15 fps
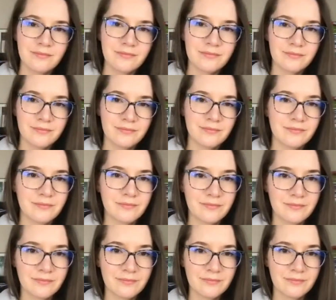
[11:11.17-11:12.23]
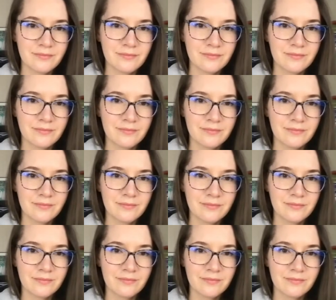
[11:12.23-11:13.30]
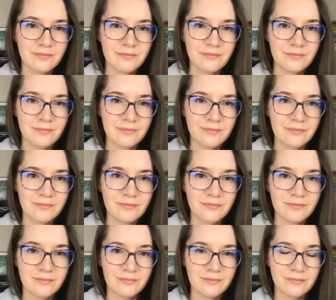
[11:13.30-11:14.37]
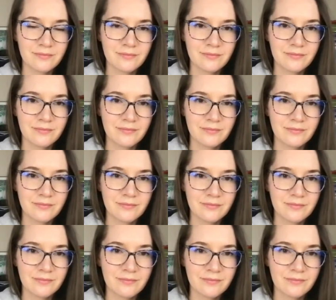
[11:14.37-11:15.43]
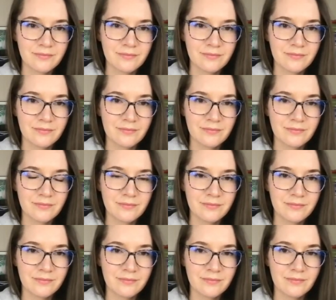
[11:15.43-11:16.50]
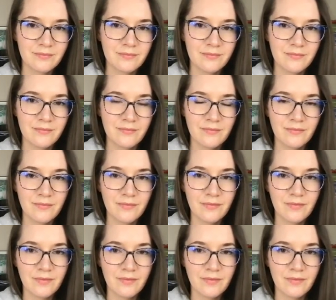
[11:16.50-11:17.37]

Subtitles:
This person isn't speaking.